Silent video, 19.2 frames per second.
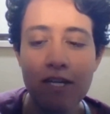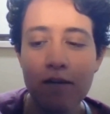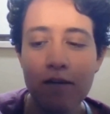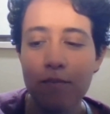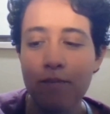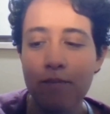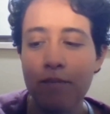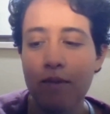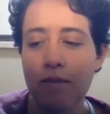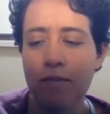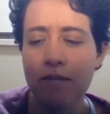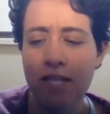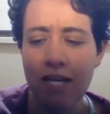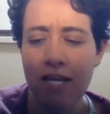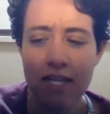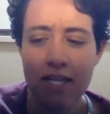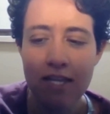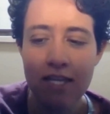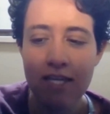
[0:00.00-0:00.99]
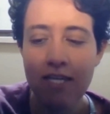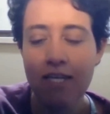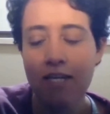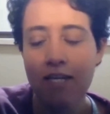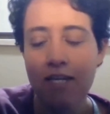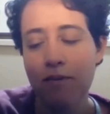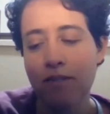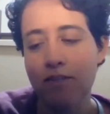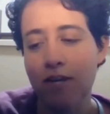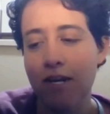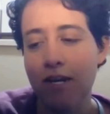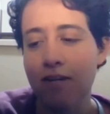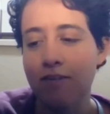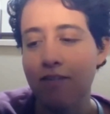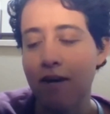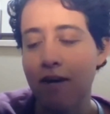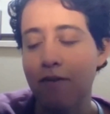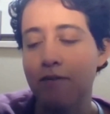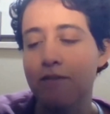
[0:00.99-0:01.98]
But I think he retired now,
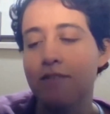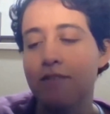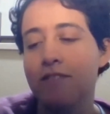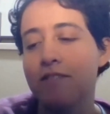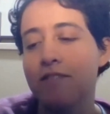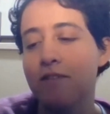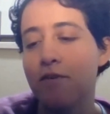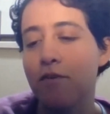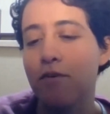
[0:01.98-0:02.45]
so